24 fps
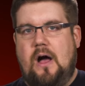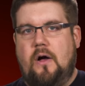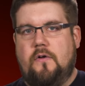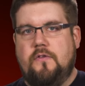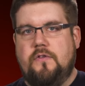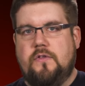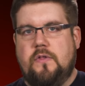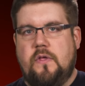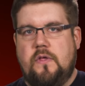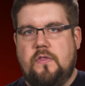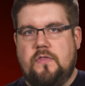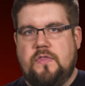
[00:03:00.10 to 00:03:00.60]

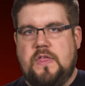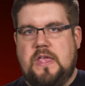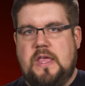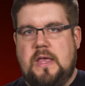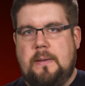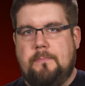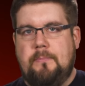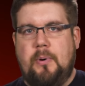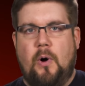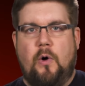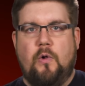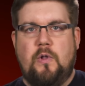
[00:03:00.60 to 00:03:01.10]
out
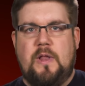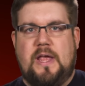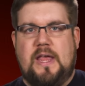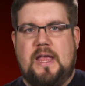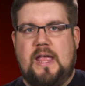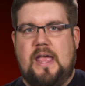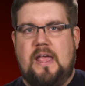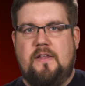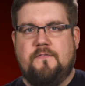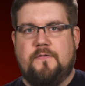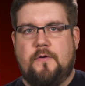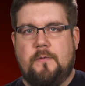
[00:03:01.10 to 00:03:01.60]
the
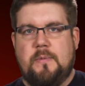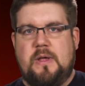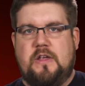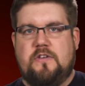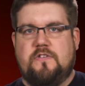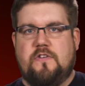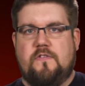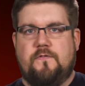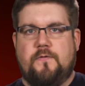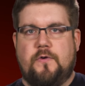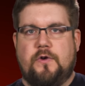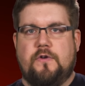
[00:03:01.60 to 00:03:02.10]
polling
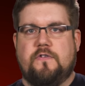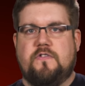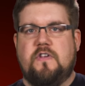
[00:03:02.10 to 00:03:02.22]
information for